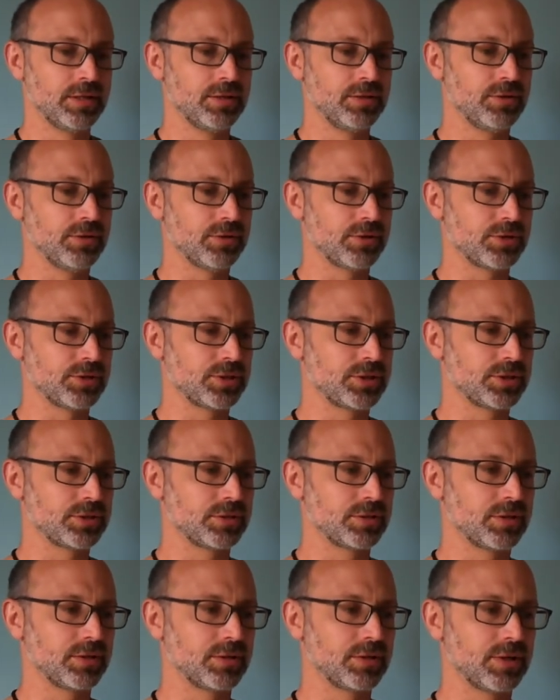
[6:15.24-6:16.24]

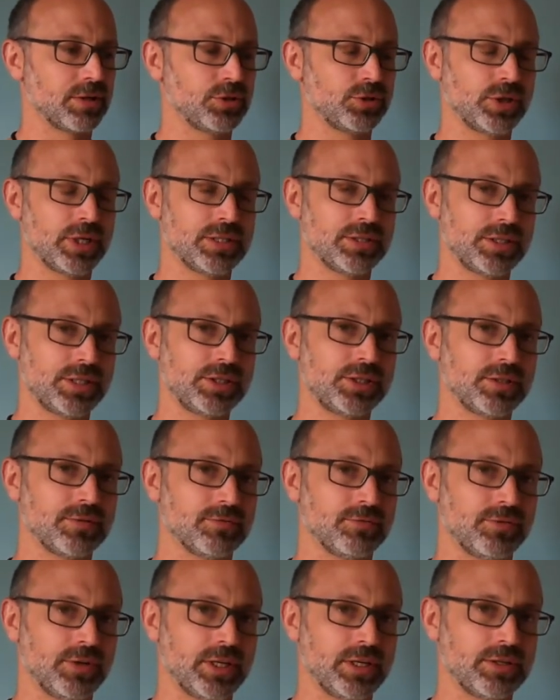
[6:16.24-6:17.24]
There's a transition
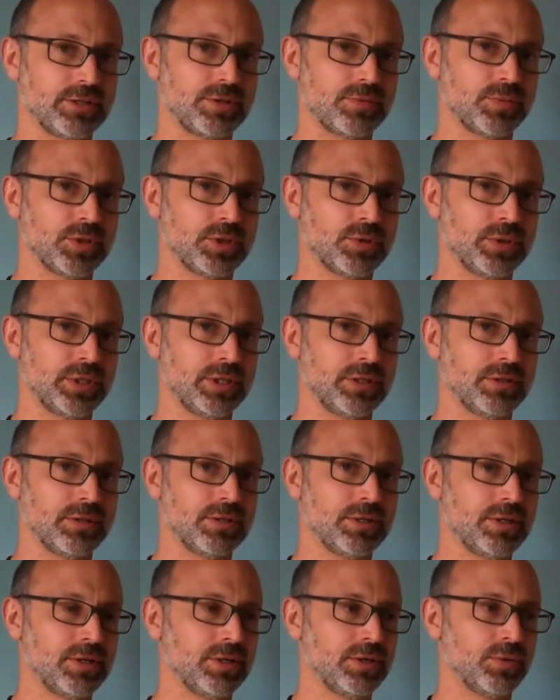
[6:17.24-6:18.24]
phase between
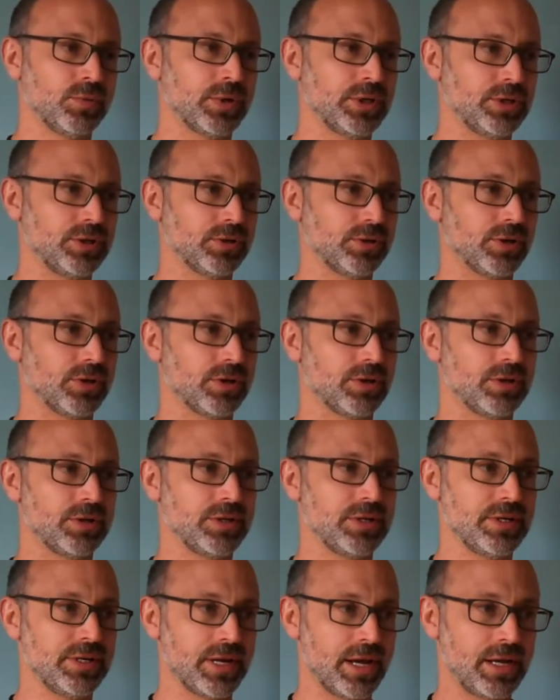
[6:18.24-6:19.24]
when you're
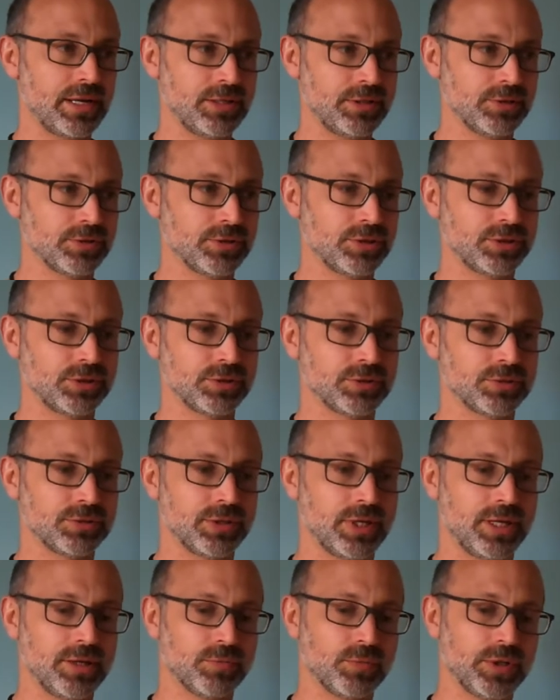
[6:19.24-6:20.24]
not used to
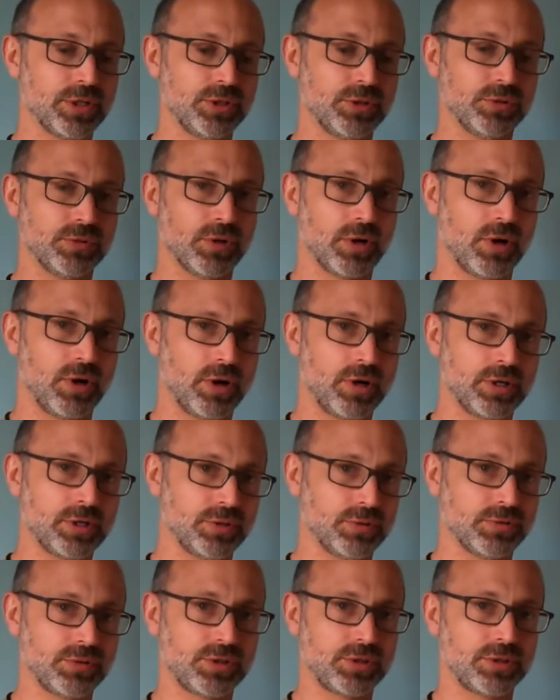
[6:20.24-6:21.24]
and when you are
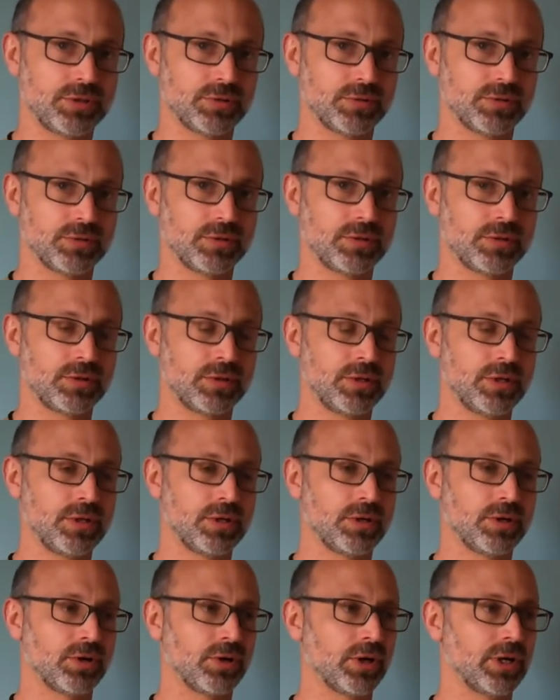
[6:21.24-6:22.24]
used to.
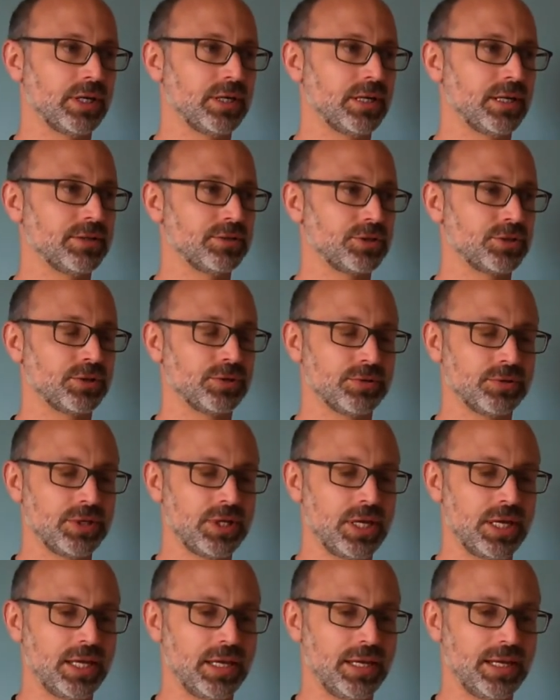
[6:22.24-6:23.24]
All right, and so
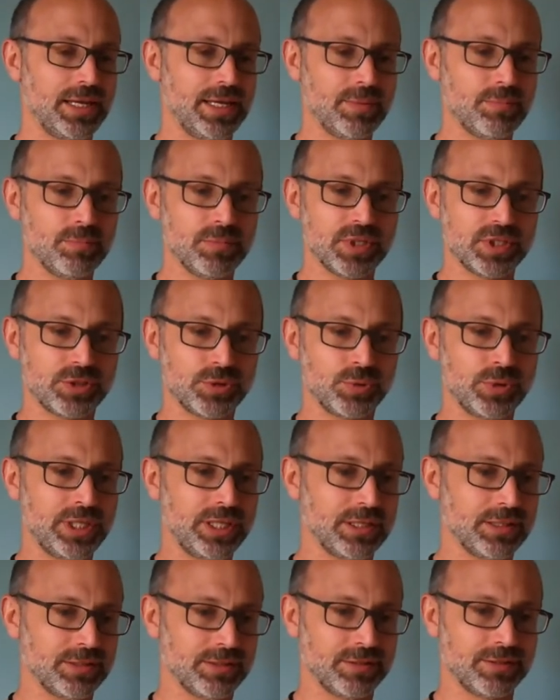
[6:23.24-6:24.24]
in
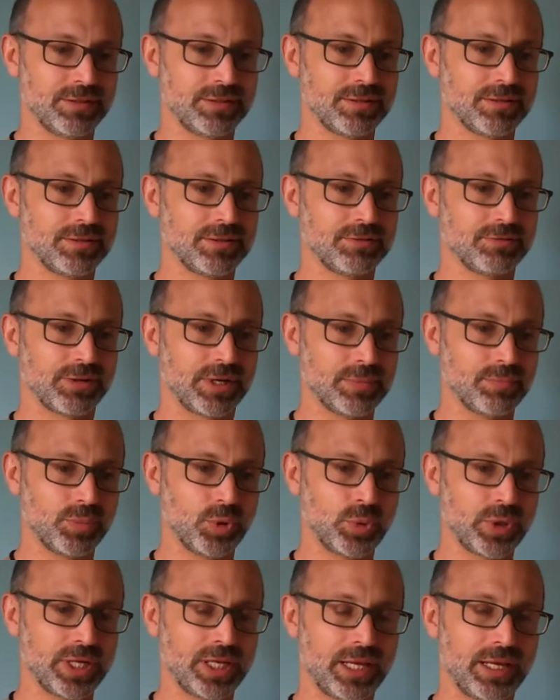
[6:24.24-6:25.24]
between, right,
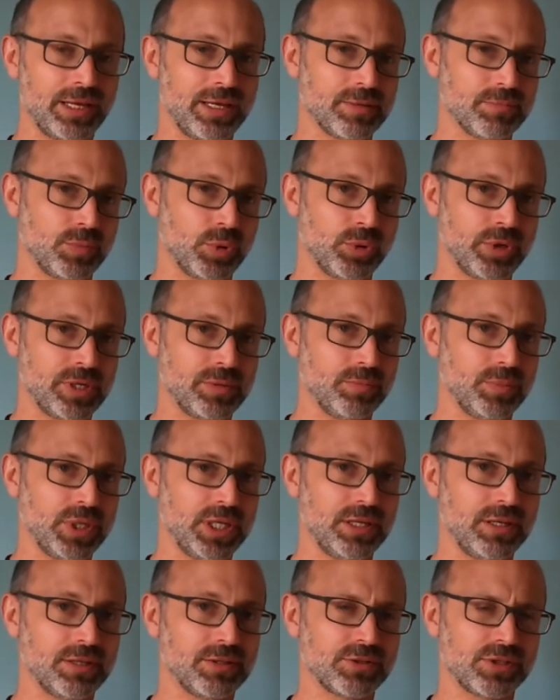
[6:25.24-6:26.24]
point A and point
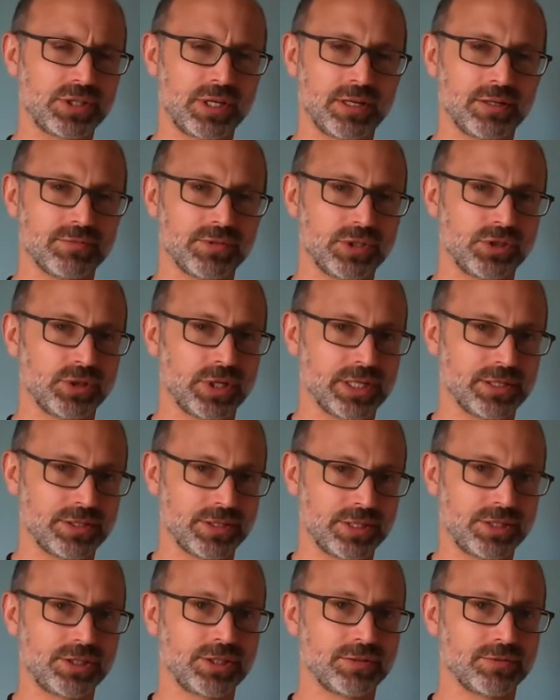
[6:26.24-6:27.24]
B, there's kind of a
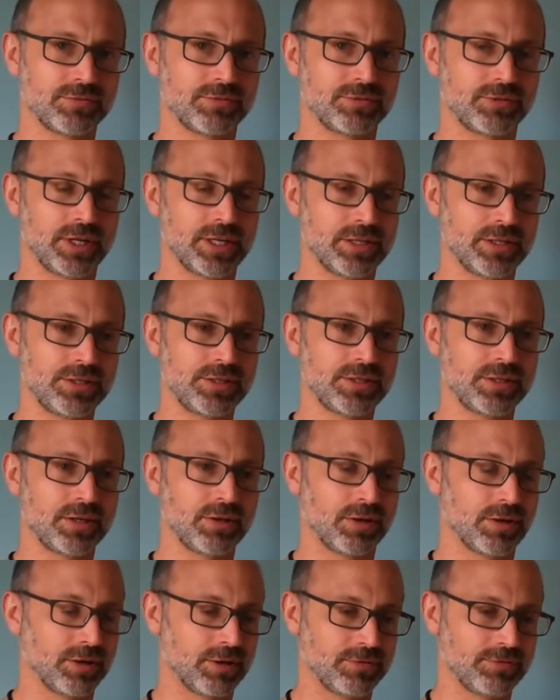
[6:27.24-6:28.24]
transition
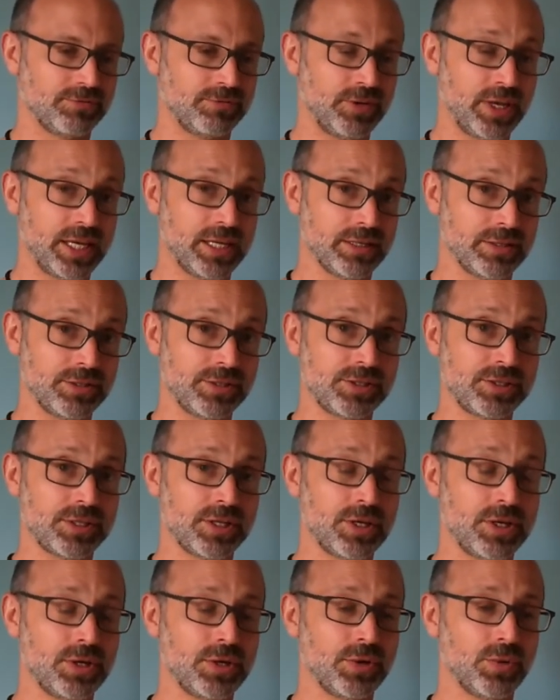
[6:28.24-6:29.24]
phase
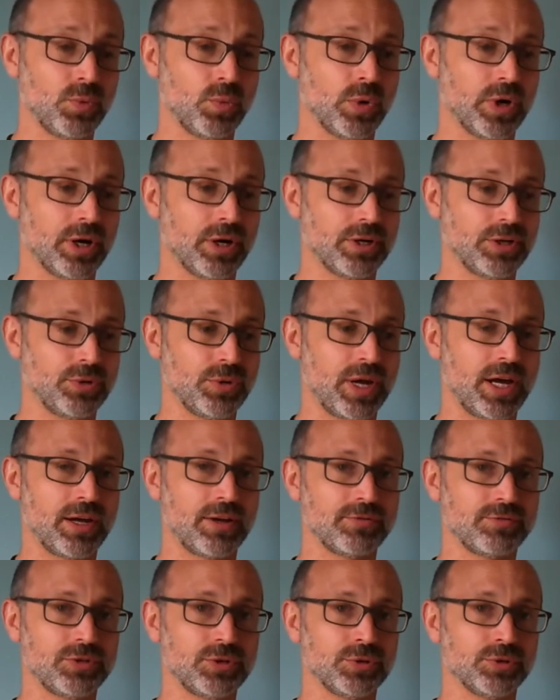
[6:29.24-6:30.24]
where you
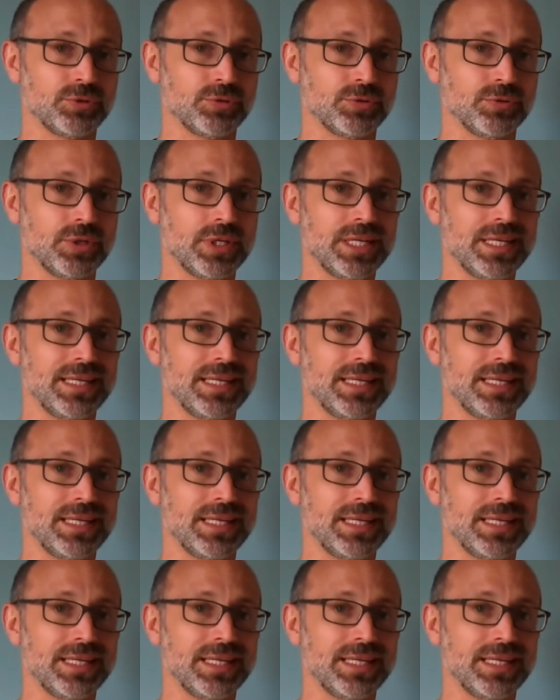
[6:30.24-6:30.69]
have to